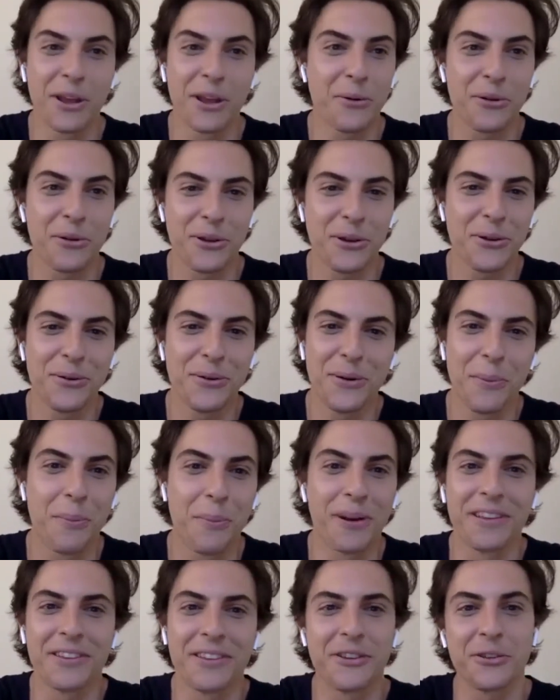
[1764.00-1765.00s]
there with you,
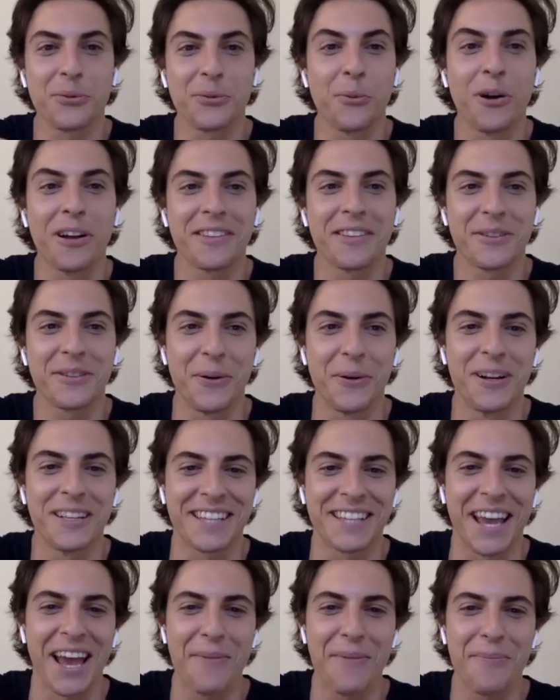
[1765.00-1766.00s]
but right. Just
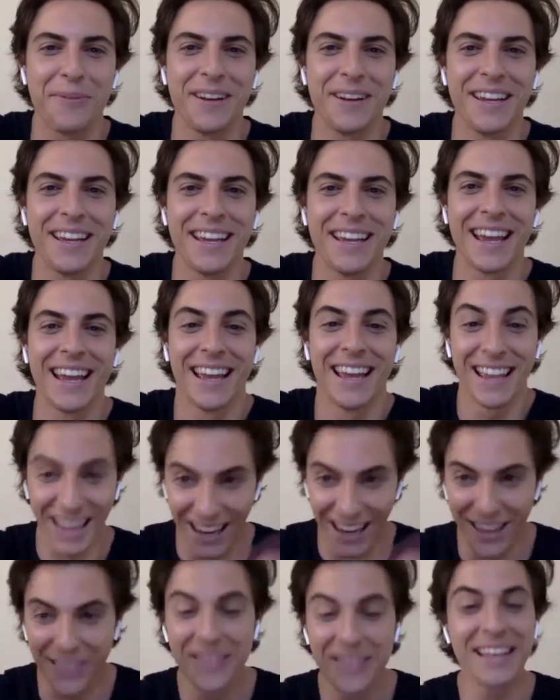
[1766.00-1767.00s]
what's happening
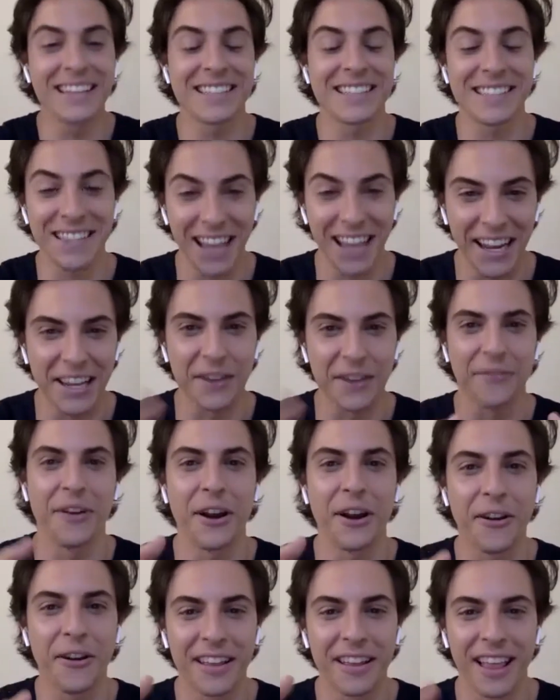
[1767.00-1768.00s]
in this, like, a
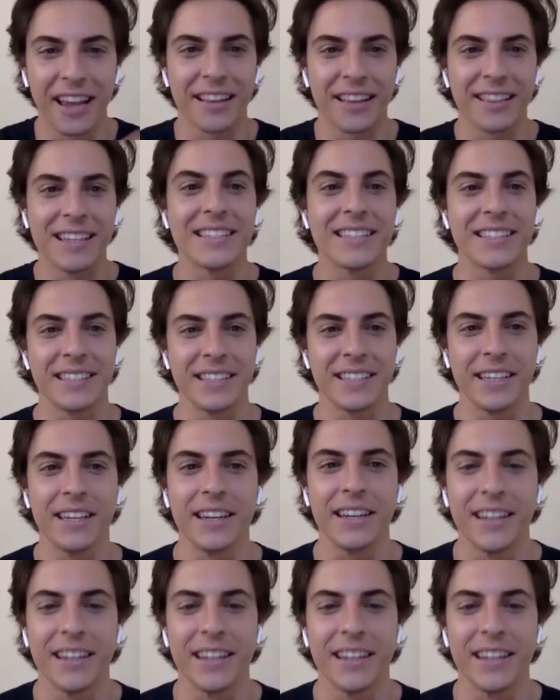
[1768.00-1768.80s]
very, like, this scene?